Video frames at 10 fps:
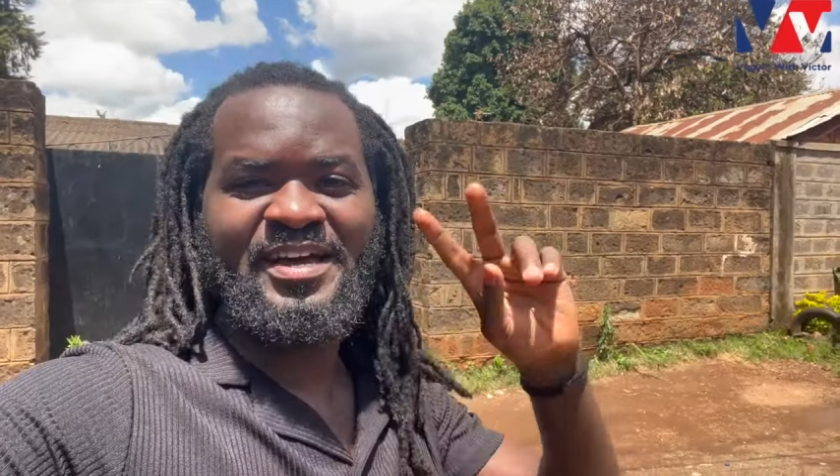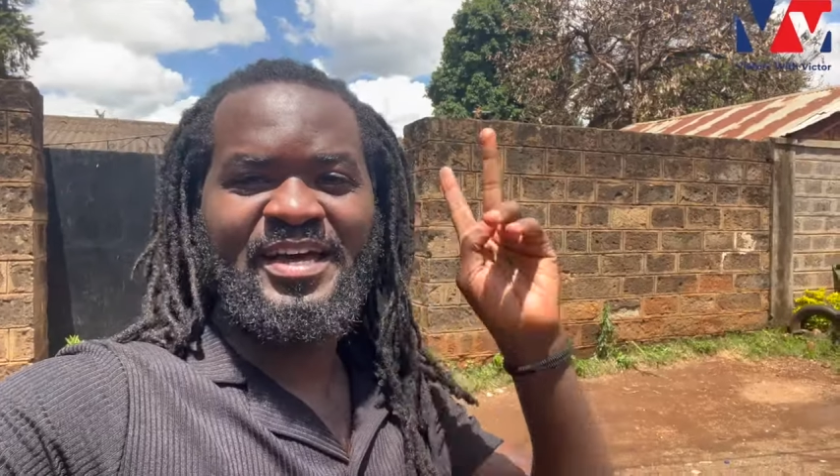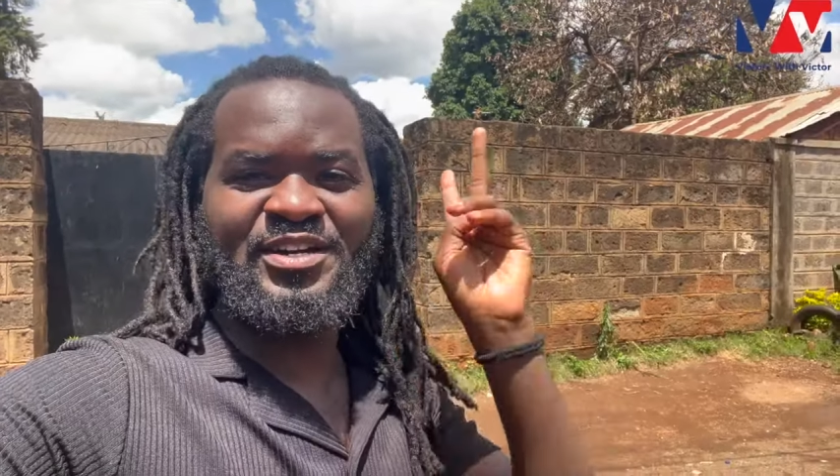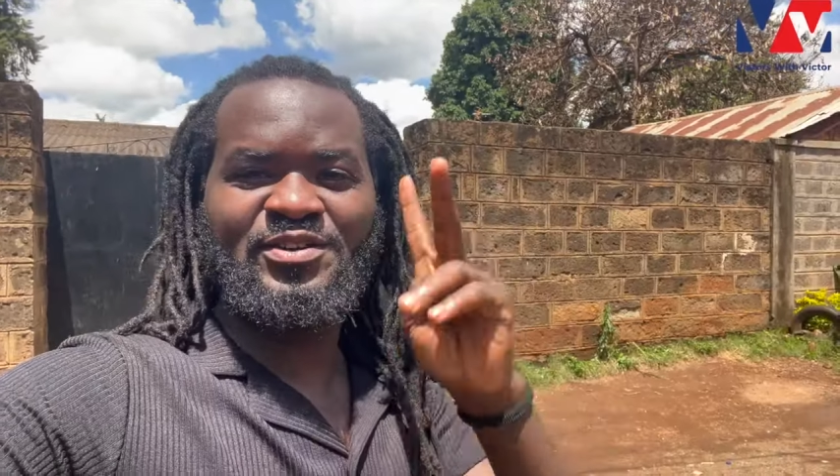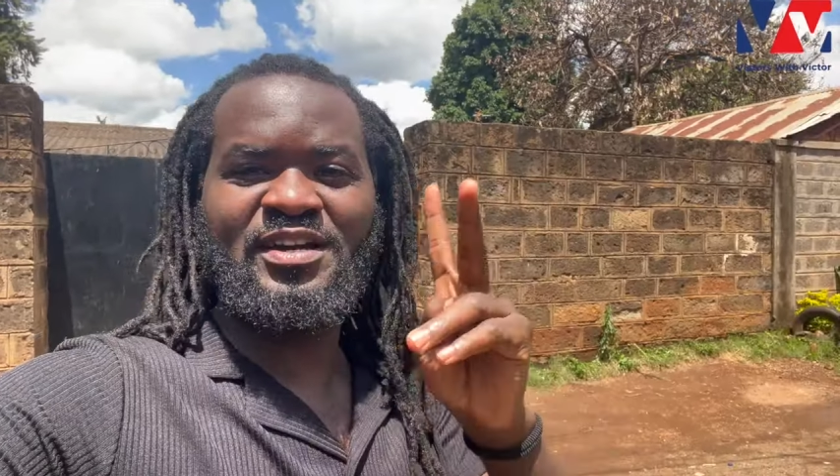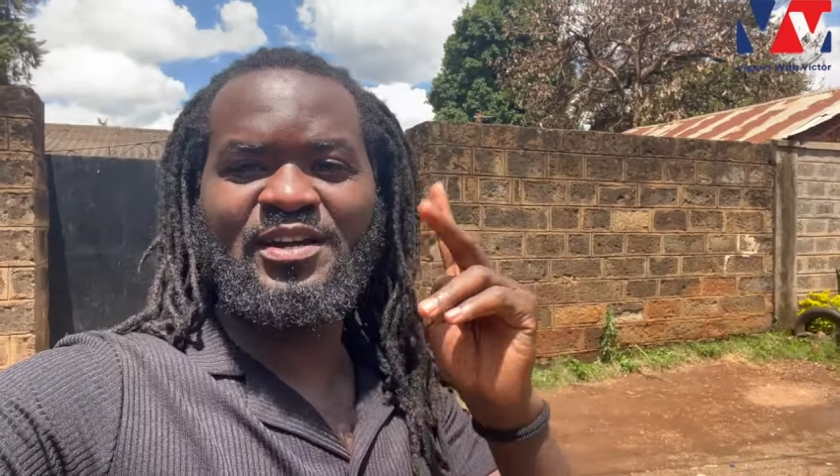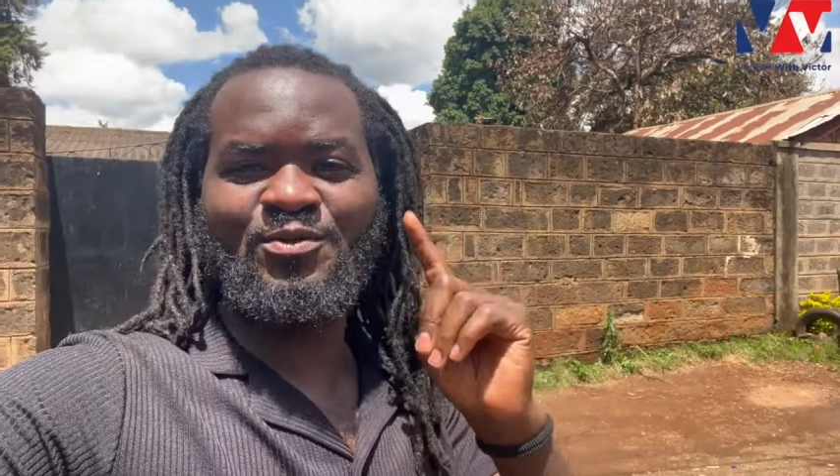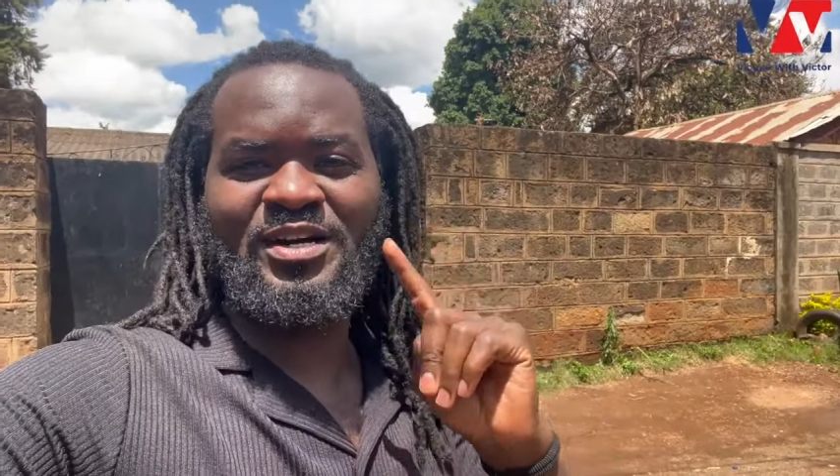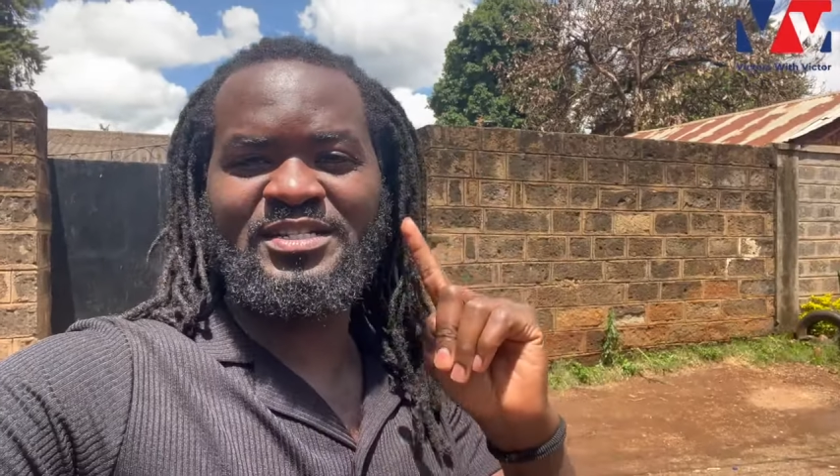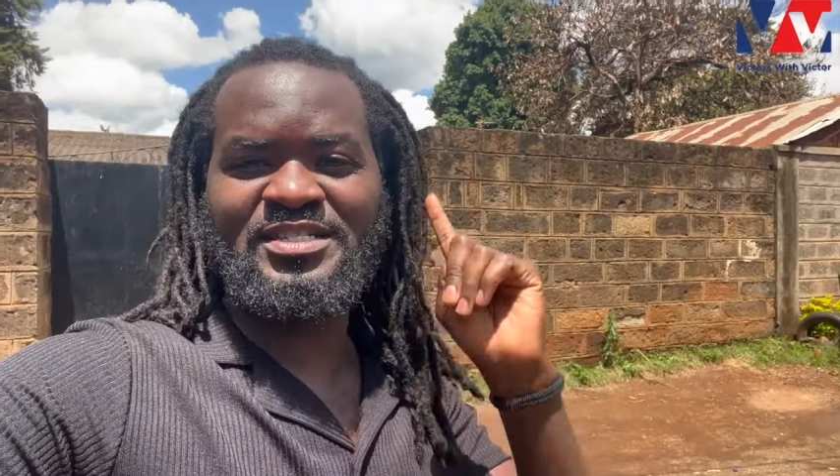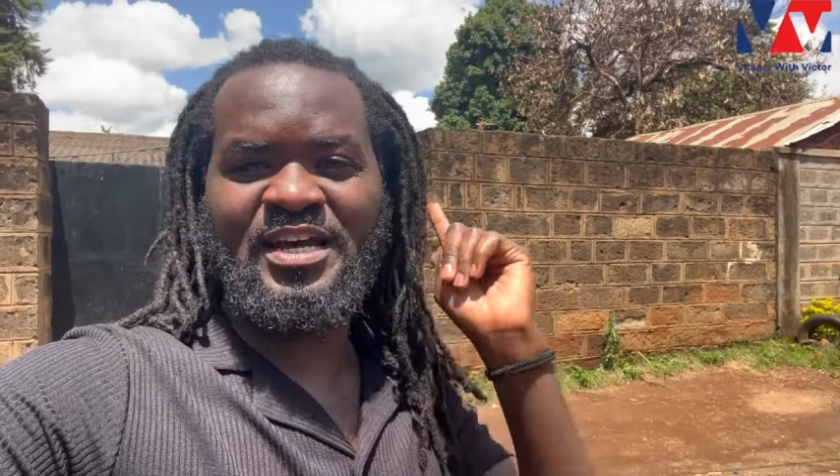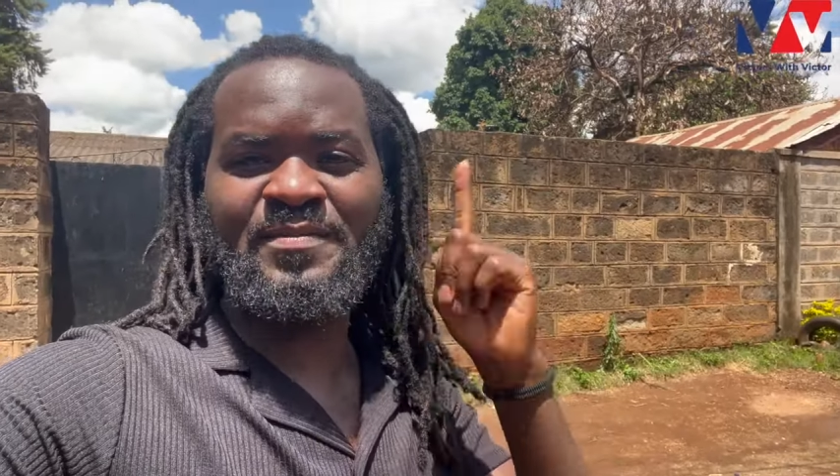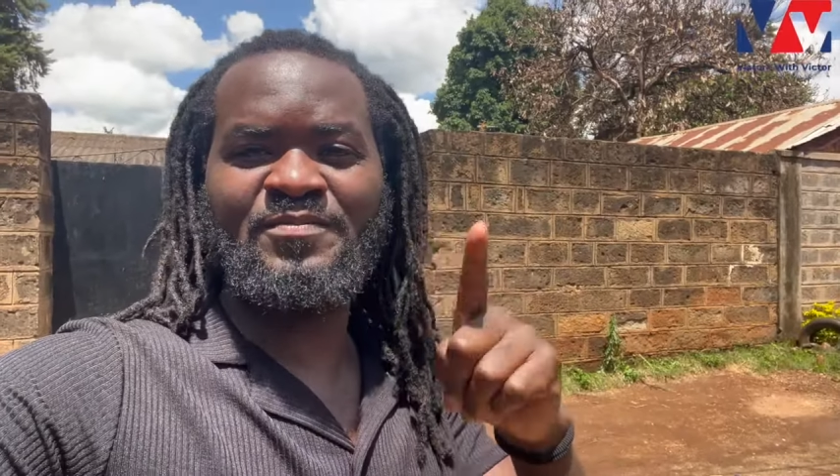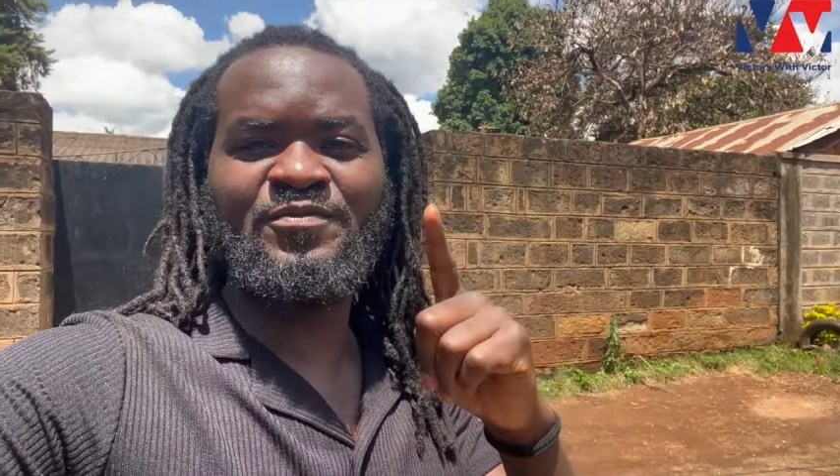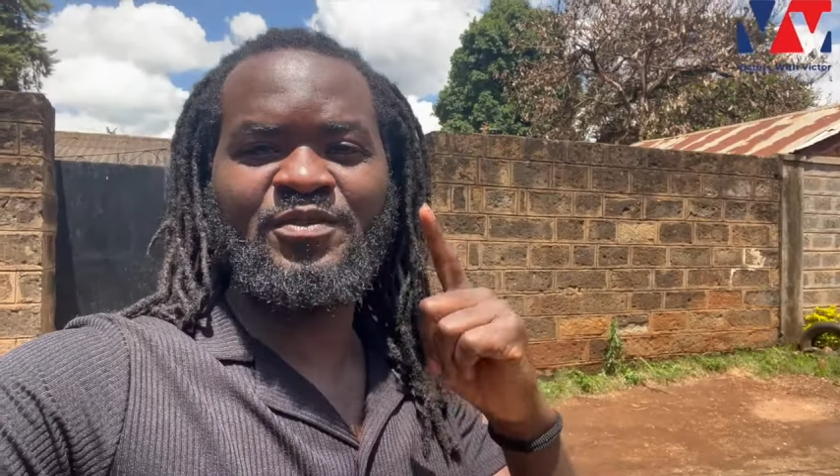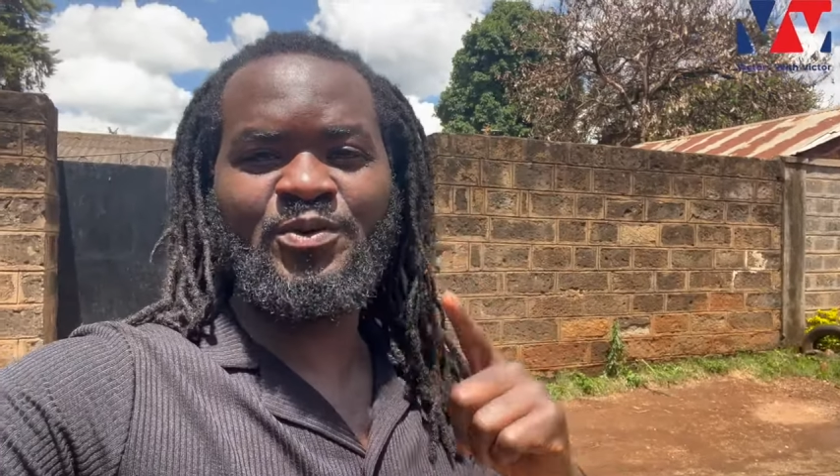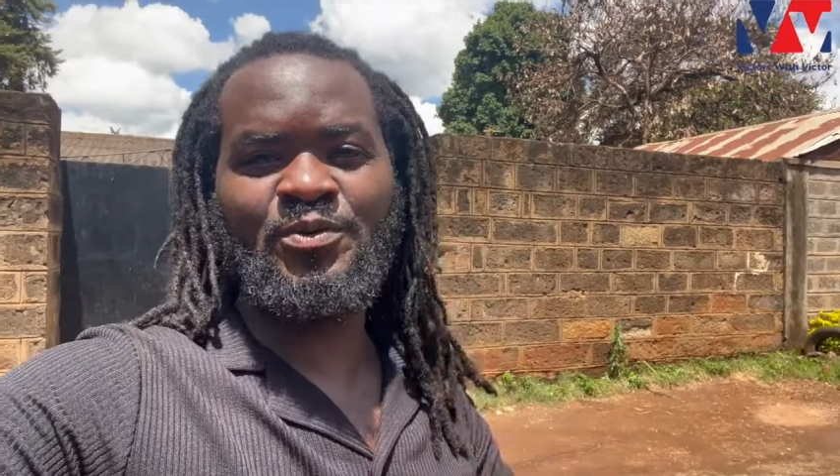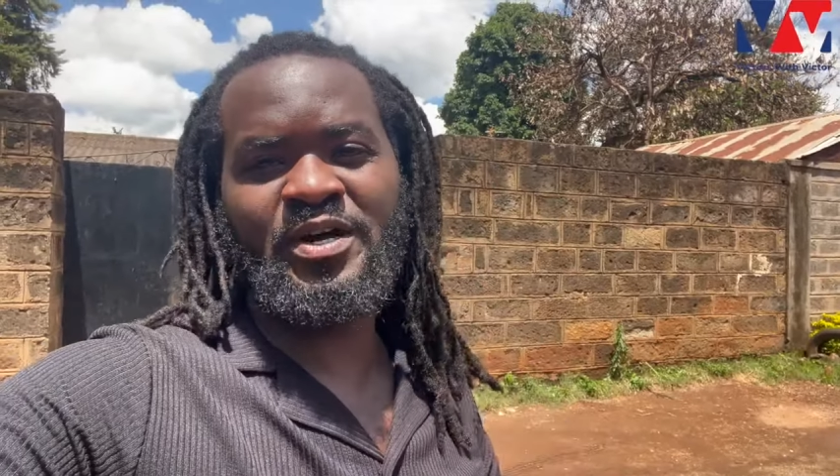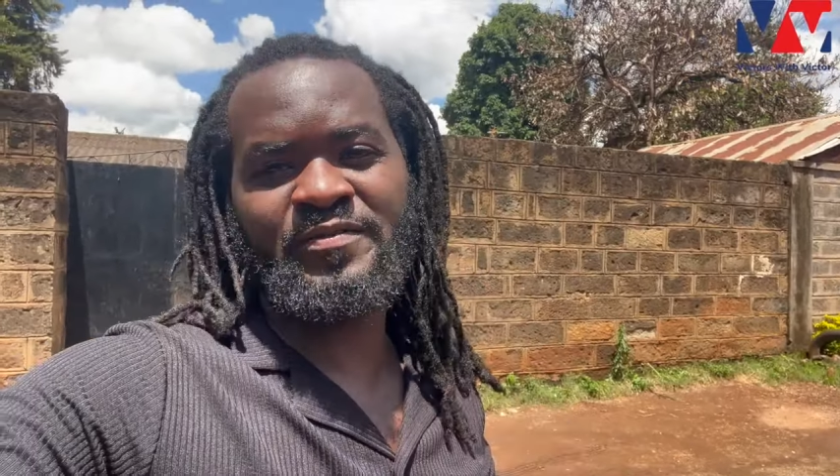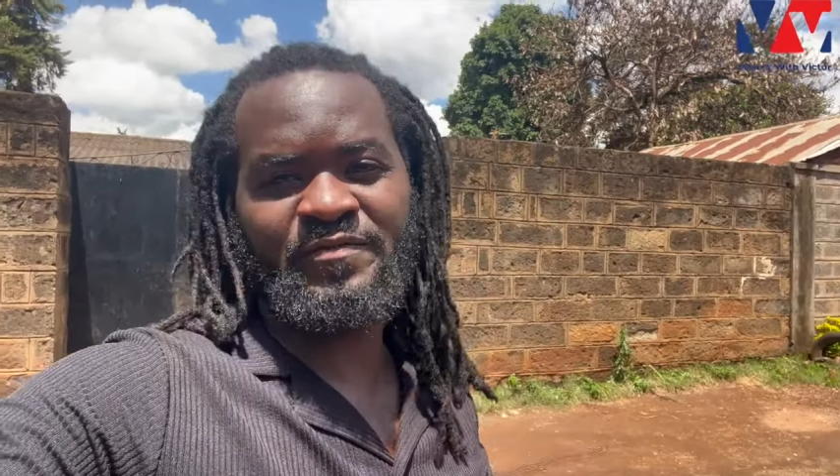and only one time view
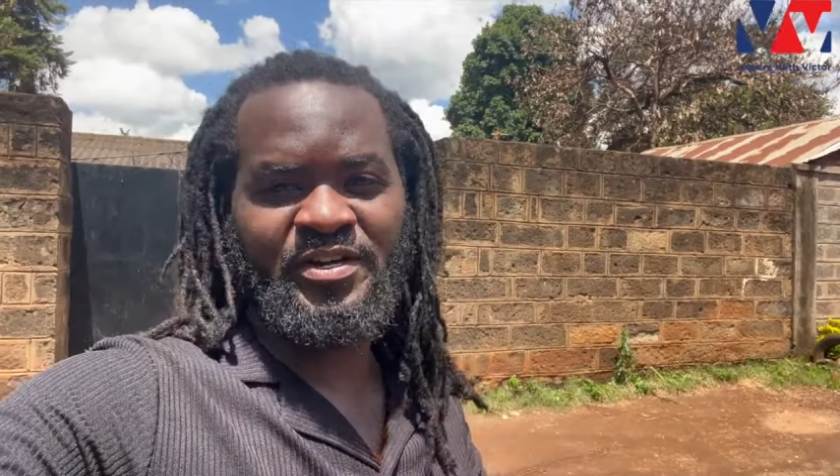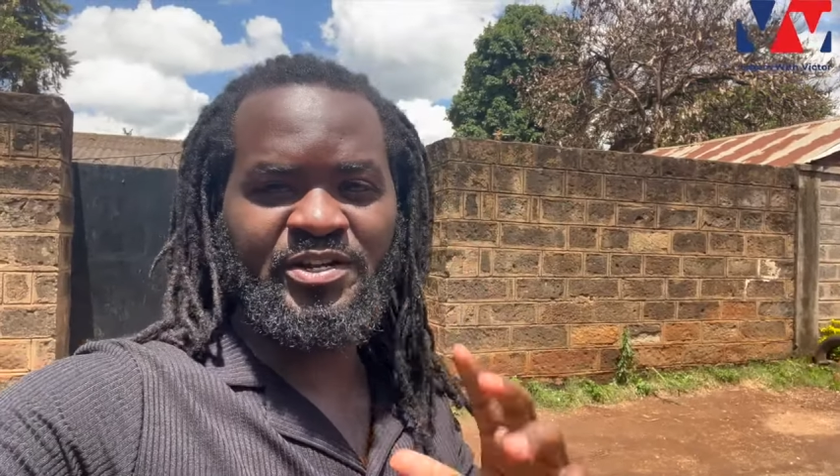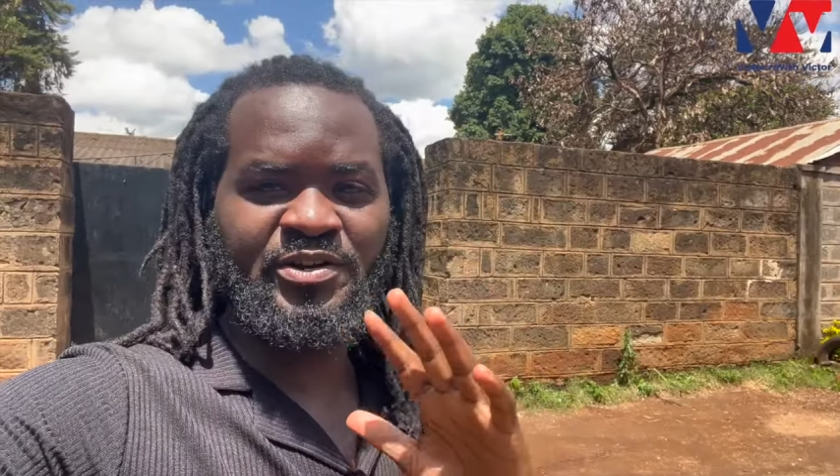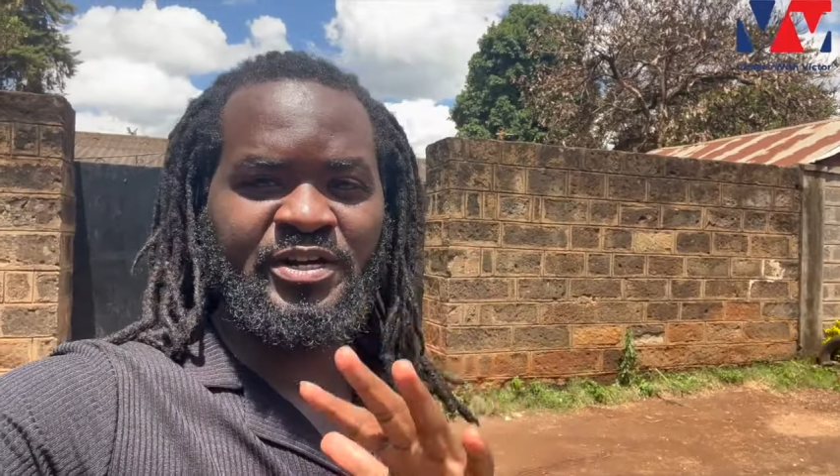one video,